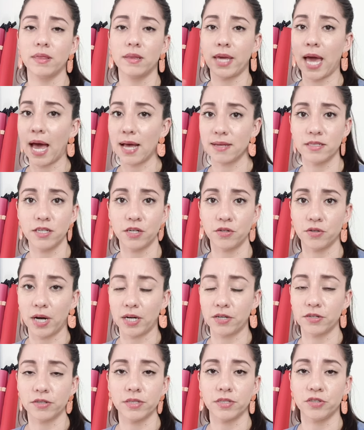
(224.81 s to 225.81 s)
casting
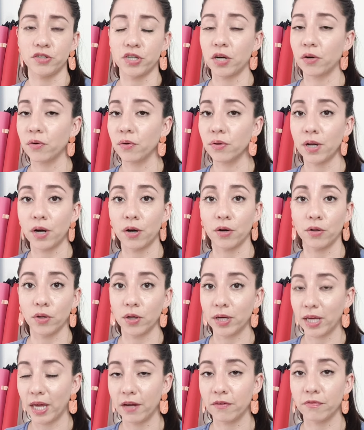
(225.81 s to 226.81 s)
directors in general that are
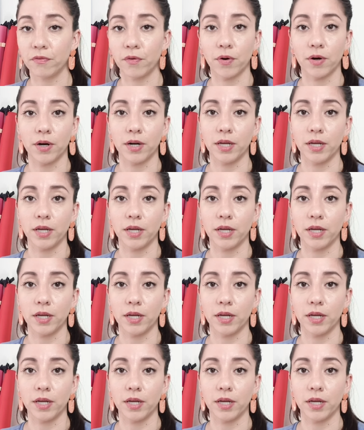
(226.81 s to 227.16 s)
looking for,